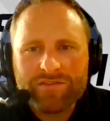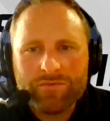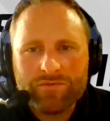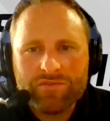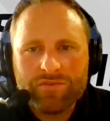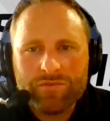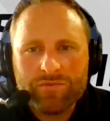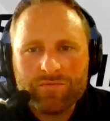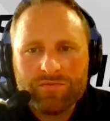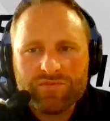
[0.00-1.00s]
to
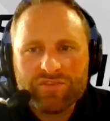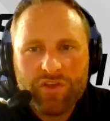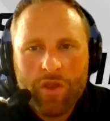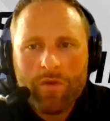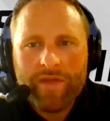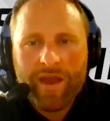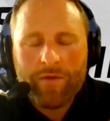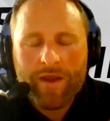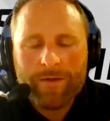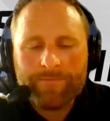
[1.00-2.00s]
to to go that
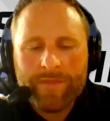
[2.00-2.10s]
route